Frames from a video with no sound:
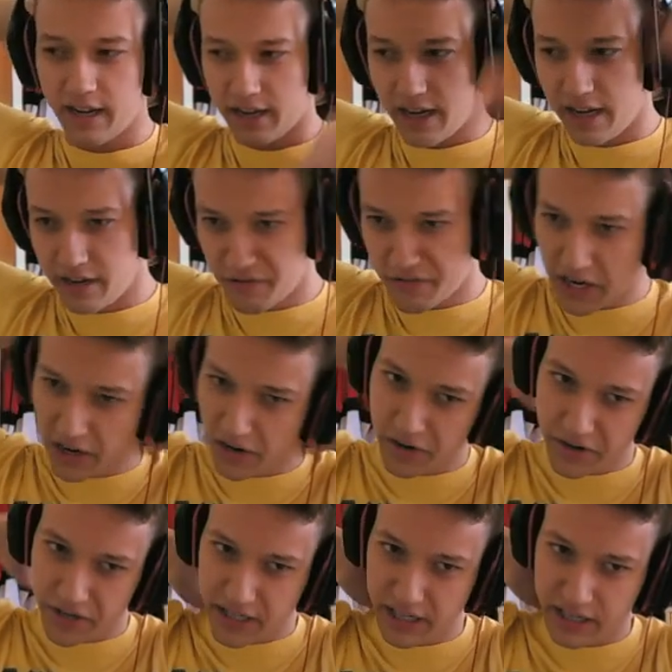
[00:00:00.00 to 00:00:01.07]
in the
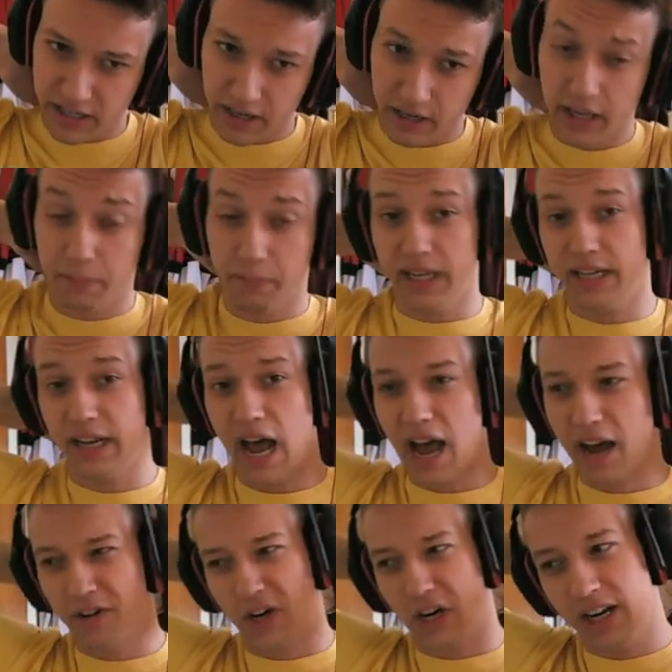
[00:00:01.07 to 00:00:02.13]
regular season. He beat
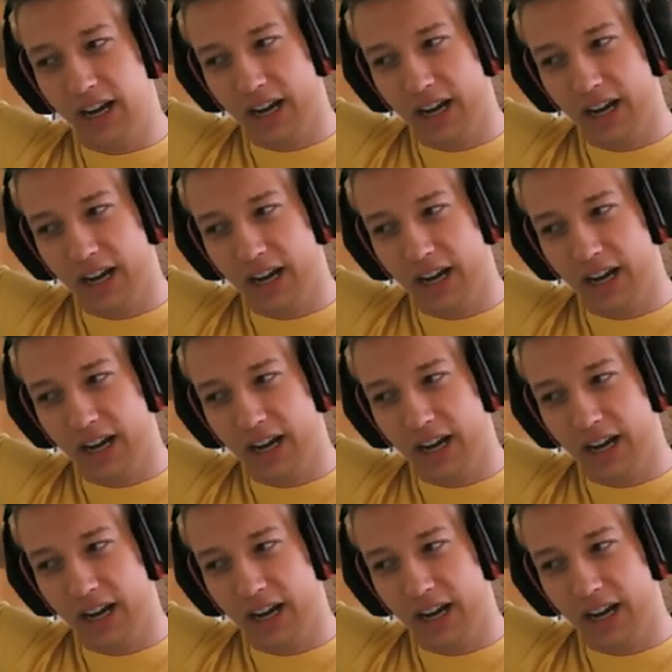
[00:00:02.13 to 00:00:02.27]
Agron.